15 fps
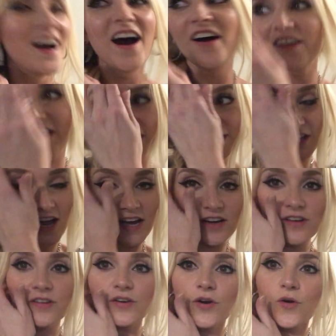Okay, so I
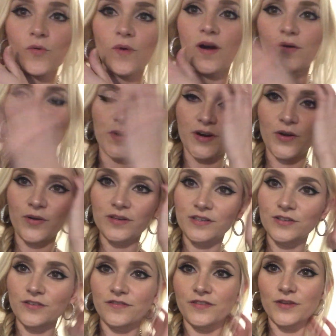don't know what we're going to
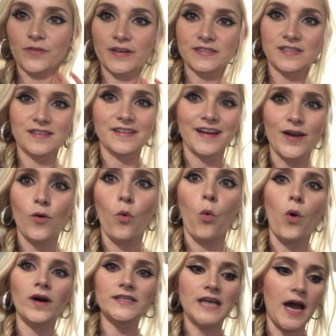do for the rest of the night.
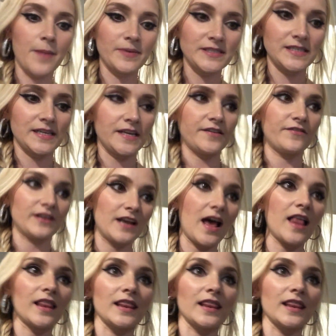What time is it even?